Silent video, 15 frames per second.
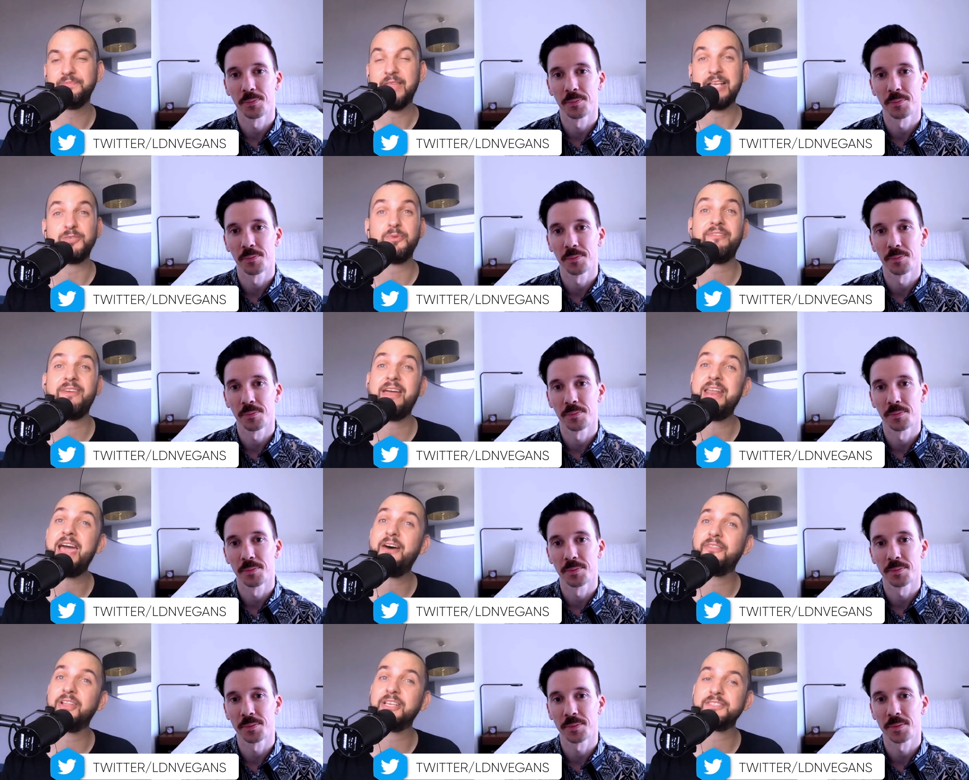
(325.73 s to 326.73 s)
Speaker 1: as we found out in
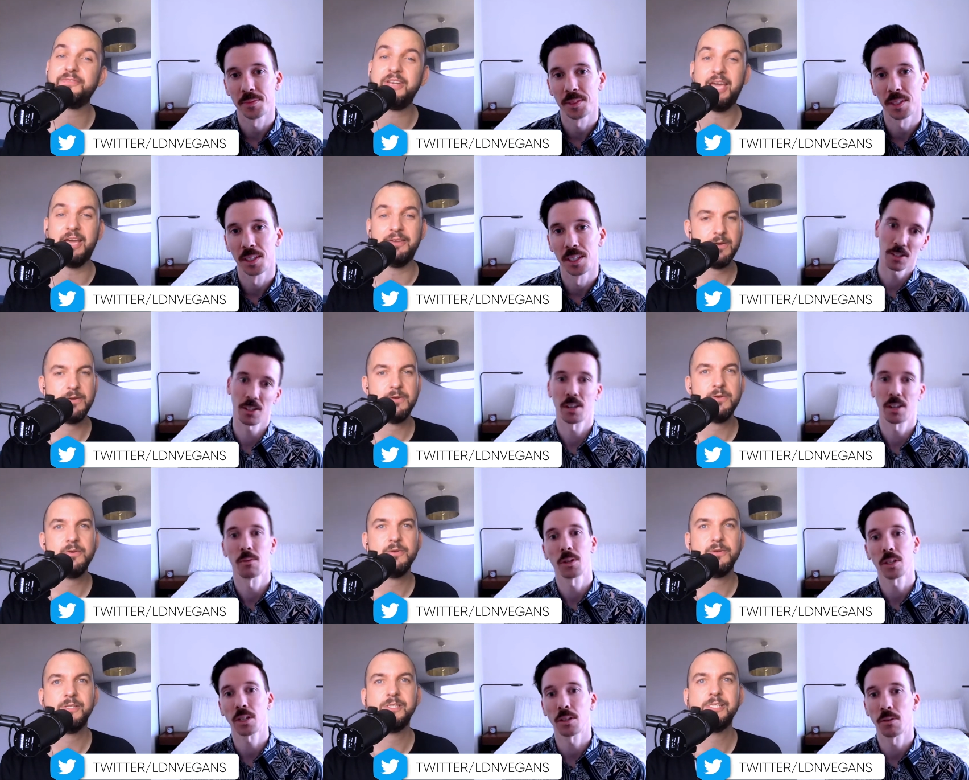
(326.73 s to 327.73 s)
the last video.
Speaker 2: I work
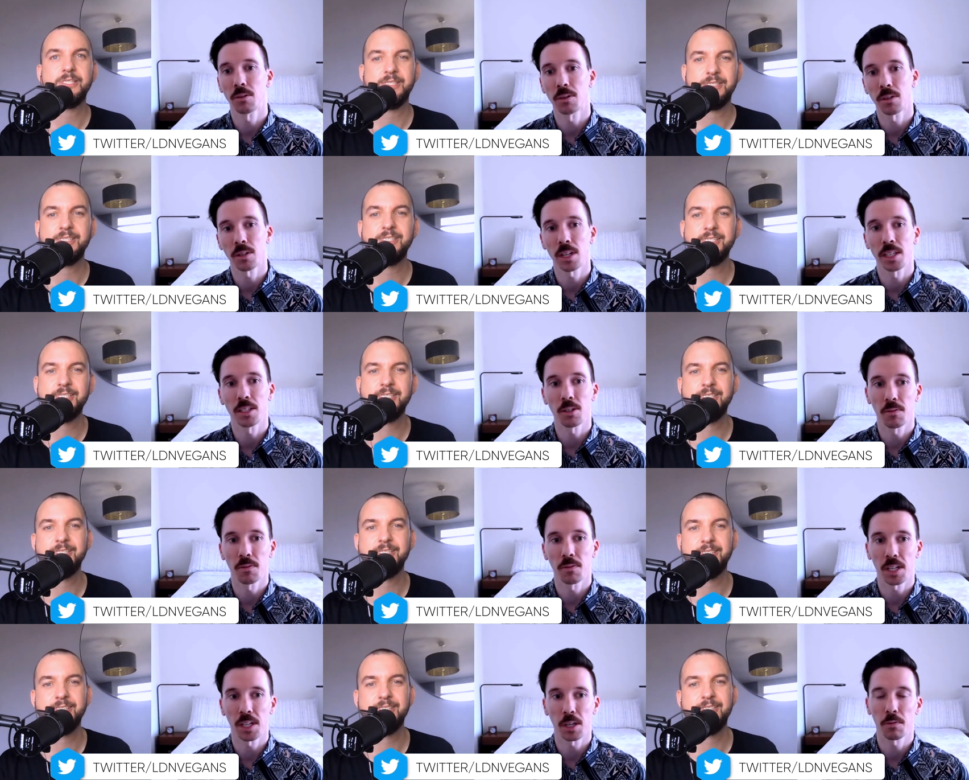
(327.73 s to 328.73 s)
at Google. I do
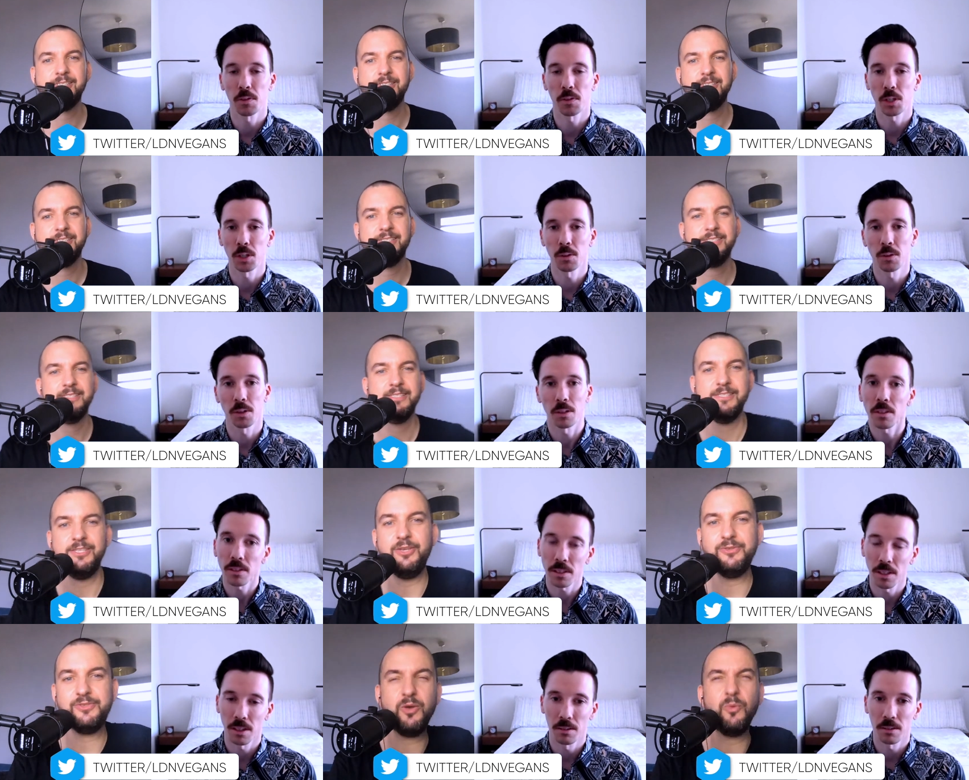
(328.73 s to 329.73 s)
video for Google.
Speaker 1: So
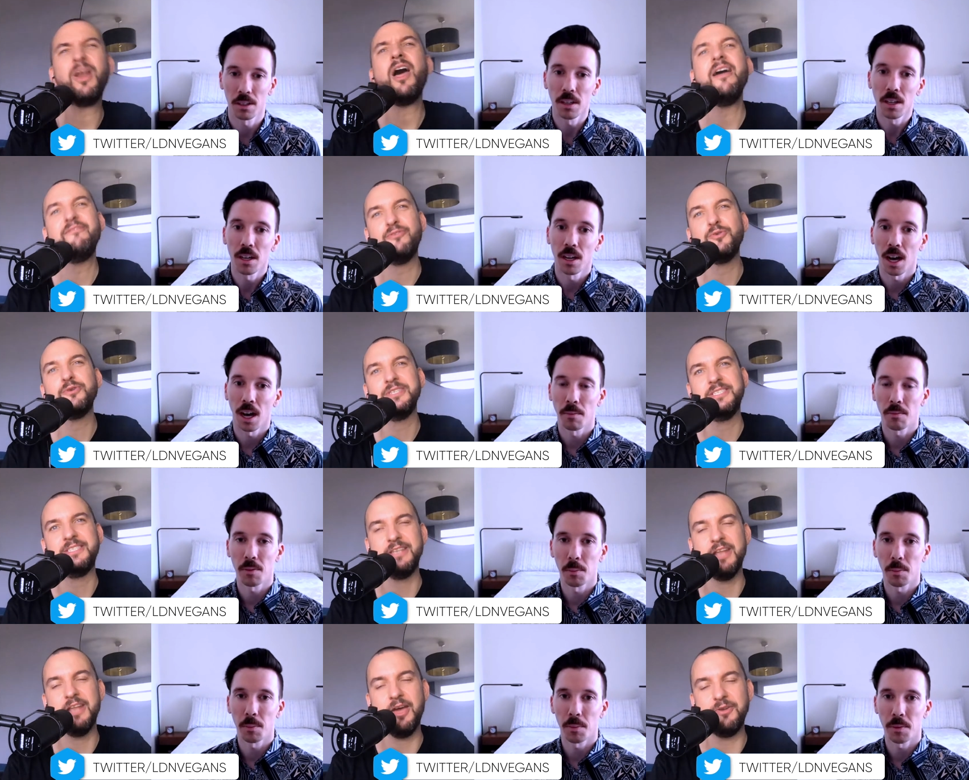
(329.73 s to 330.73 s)
you do. Well, I've always
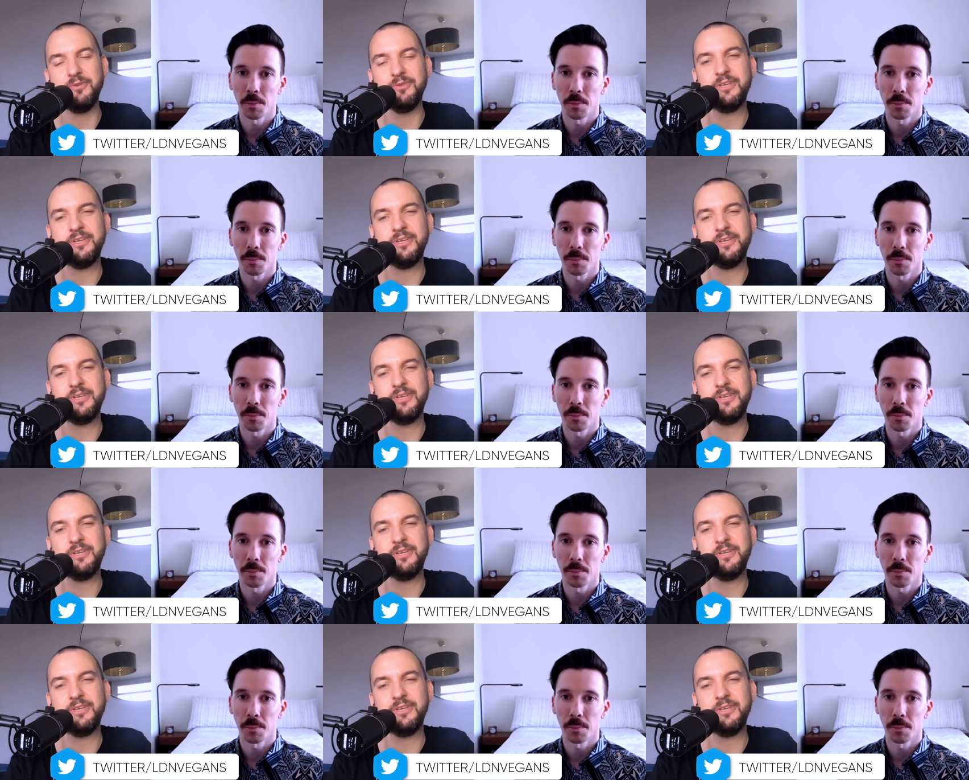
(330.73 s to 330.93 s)
known,